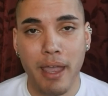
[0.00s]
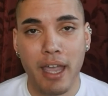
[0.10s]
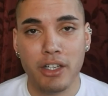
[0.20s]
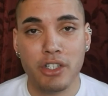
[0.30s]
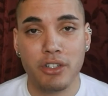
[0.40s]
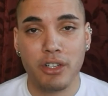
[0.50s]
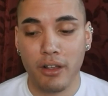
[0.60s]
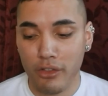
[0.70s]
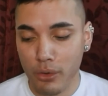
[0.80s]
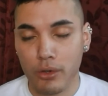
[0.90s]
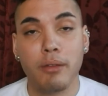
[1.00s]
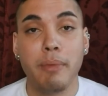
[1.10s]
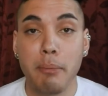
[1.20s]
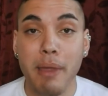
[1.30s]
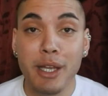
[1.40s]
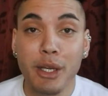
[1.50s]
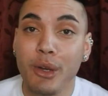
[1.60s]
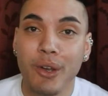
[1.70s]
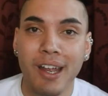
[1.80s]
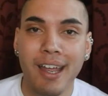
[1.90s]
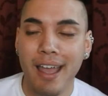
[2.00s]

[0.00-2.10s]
package until I saw it on the main menu.